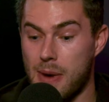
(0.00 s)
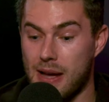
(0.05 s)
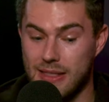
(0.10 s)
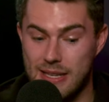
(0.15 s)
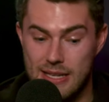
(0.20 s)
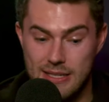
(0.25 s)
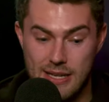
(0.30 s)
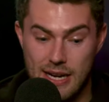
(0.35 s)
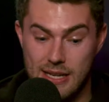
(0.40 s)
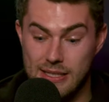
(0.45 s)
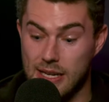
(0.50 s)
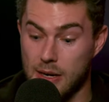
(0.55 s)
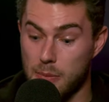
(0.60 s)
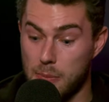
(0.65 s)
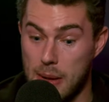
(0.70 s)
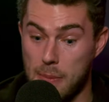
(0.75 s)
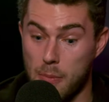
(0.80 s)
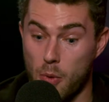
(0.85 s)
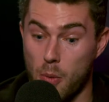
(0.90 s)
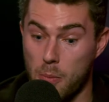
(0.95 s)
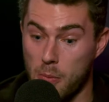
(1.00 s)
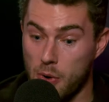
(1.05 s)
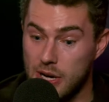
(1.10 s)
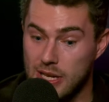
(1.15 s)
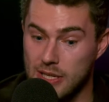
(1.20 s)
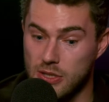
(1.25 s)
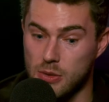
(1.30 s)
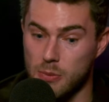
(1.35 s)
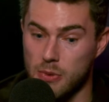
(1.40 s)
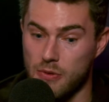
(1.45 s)
mind, these guys had a bit more
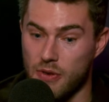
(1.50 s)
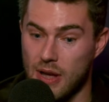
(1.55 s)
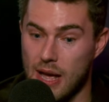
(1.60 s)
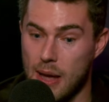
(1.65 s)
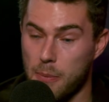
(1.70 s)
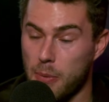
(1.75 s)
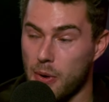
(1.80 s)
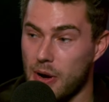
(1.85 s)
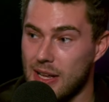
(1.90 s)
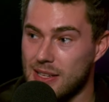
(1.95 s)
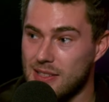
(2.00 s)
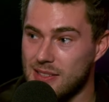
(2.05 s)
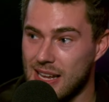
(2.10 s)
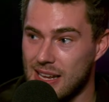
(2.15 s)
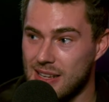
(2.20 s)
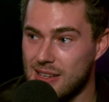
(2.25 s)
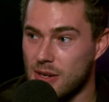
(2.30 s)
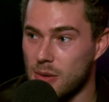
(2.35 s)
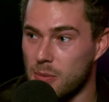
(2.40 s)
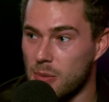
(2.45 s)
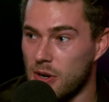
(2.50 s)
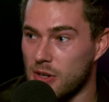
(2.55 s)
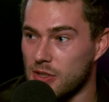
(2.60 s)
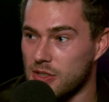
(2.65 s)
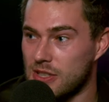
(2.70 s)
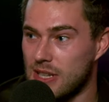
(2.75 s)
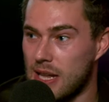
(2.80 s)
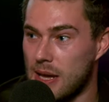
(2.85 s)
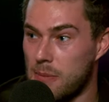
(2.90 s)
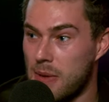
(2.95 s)
money, to be fair, but it's ended up
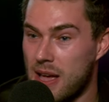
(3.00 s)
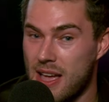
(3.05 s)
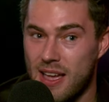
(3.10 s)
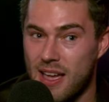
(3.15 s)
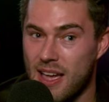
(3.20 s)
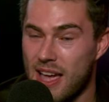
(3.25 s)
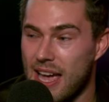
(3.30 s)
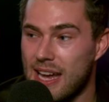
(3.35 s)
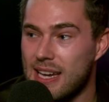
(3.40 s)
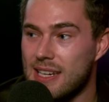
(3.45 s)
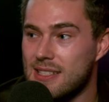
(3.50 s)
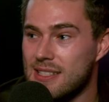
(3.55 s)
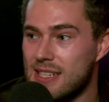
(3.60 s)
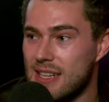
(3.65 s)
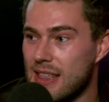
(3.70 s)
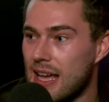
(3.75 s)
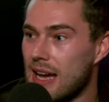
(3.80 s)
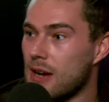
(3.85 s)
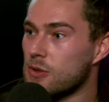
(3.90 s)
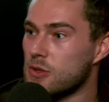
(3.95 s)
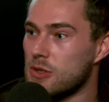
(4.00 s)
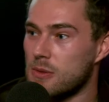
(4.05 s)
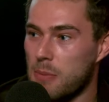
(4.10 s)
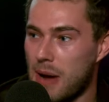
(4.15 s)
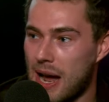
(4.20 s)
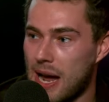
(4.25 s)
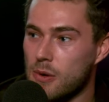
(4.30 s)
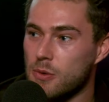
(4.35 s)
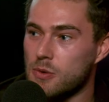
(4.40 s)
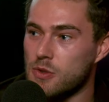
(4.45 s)
costing them
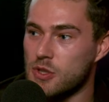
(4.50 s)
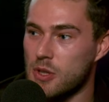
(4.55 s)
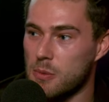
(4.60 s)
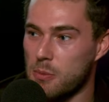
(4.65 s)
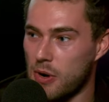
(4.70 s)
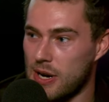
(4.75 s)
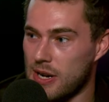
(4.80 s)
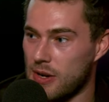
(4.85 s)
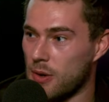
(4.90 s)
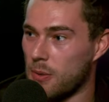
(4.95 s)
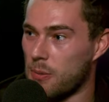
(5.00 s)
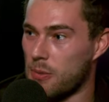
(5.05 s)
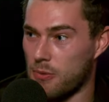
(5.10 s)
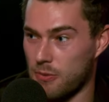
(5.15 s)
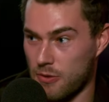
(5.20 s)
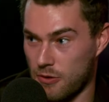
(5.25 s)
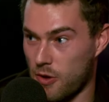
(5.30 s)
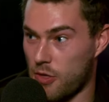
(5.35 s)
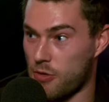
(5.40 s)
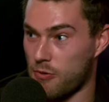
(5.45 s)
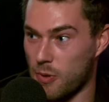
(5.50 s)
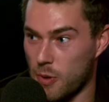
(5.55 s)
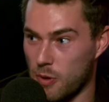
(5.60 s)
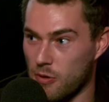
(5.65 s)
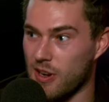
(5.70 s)
£80,000 to break up through a